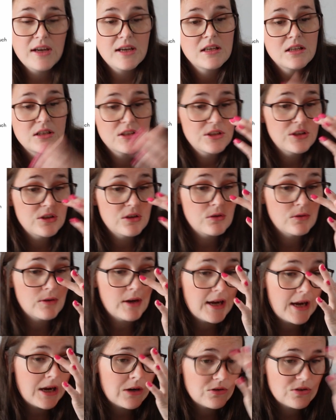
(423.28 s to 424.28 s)
into
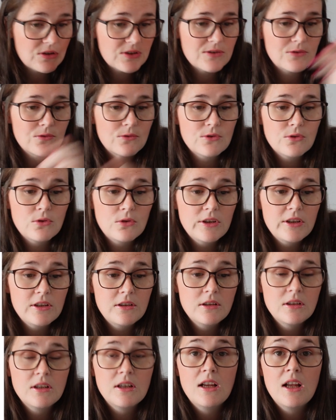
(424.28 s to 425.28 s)
how to sew a toile,